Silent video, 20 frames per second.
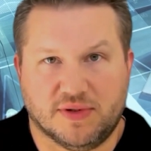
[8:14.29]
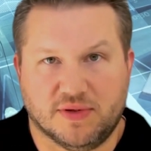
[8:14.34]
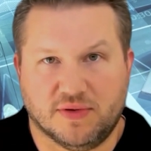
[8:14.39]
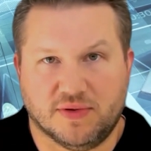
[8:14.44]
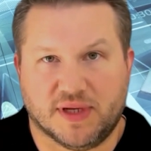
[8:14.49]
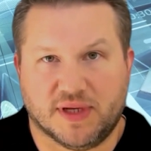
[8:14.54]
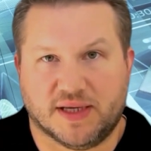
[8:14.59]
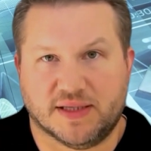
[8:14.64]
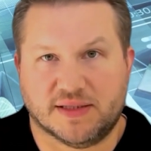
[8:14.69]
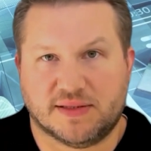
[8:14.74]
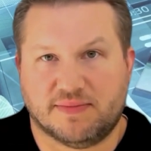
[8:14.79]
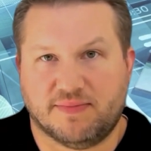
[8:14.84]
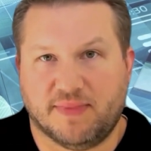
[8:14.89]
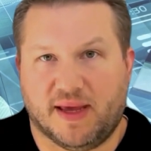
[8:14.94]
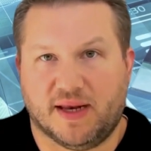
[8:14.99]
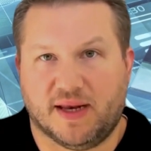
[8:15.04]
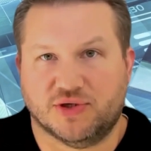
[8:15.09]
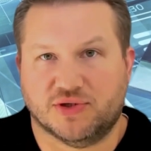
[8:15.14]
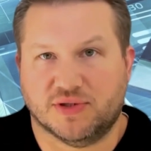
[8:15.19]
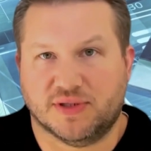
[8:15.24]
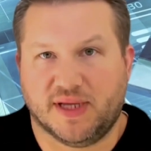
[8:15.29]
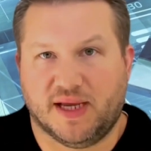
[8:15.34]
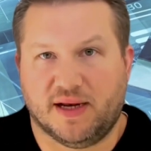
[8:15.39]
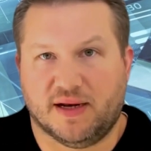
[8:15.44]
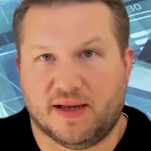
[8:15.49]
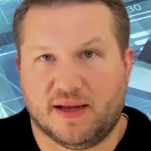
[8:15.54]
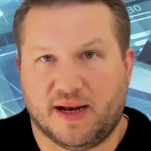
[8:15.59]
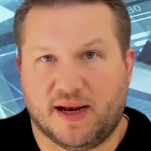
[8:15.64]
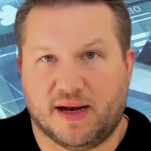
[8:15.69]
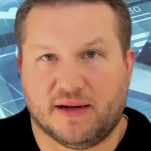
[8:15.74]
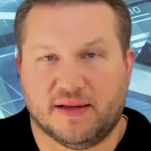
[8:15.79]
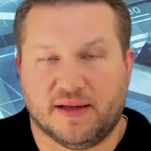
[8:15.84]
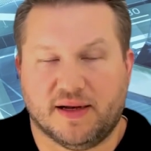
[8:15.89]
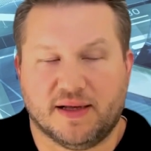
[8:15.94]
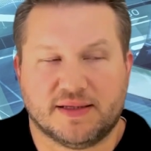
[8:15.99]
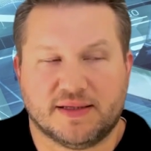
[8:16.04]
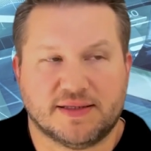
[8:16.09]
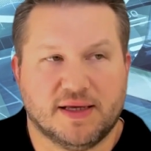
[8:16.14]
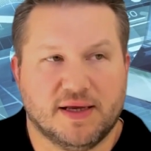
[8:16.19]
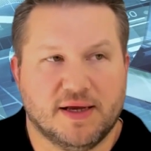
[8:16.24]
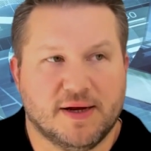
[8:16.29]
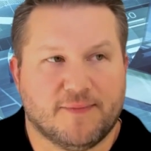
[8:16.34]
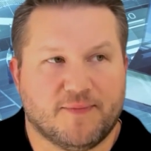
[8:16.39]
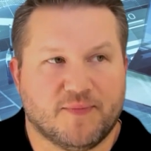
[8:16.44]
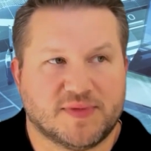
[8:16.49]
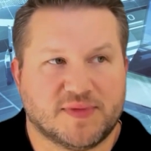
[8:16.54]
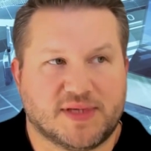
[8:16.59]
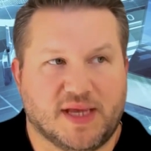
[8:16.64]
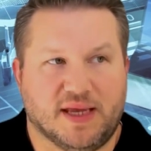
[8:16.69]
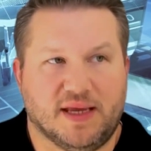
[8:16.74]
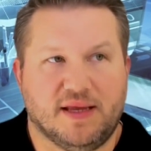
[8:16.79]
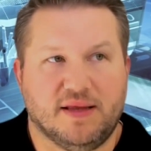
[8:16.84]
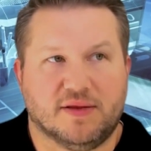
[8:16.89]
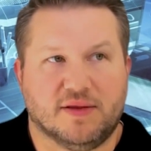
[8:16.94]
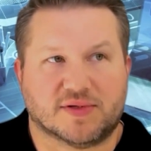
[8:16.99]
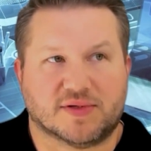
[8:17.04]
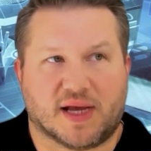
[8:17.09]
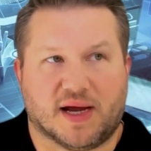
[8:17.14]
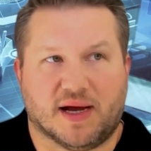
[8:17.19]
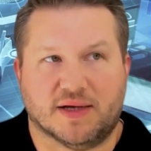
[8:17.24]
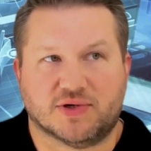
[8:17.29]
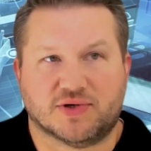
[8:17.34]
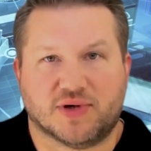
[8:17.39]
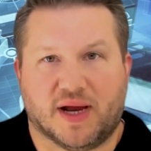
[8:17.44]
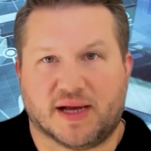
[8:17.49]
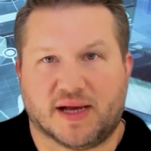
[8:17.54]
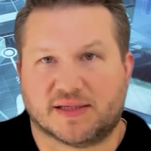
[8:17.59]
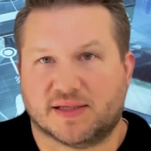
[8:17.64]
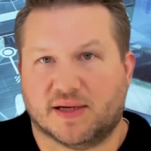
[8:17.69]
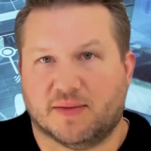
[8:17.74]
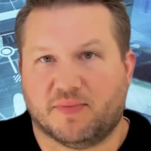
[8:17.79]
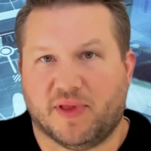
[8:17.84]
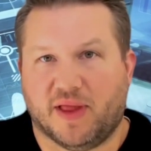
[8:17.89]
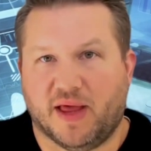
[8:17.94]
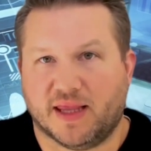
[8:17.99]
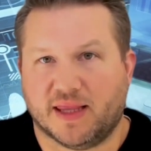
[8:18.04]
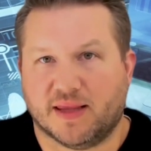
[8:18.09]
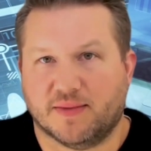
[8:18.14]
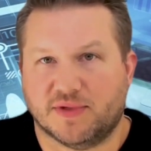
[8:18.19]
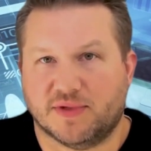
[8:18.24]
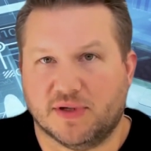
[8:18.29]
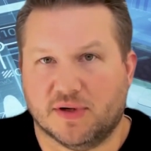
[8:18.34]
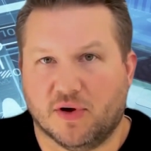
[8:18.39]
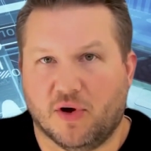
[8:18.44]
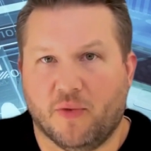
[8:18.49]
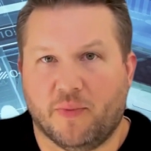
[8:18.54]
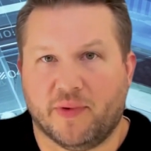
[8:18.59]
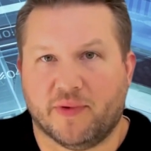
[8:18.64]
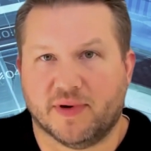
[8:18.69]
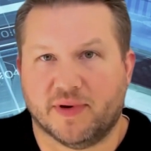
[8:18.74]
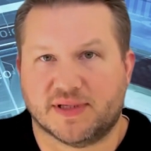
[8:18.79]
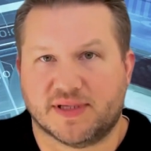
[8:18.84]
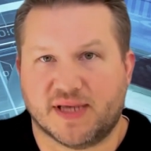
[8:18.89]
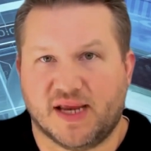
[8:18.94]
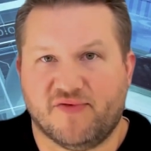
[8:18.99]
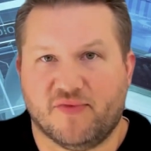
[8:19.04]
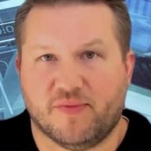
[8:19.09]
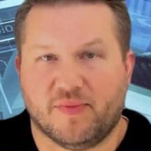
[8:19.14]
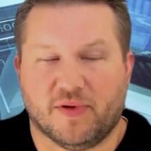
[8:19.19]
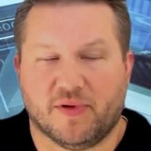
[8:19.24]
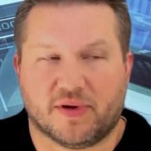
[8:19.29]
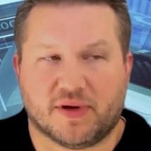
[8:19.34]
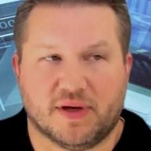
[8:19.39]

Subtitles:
who does manage your data and analytics, taking those contracts and applying them to your open receivable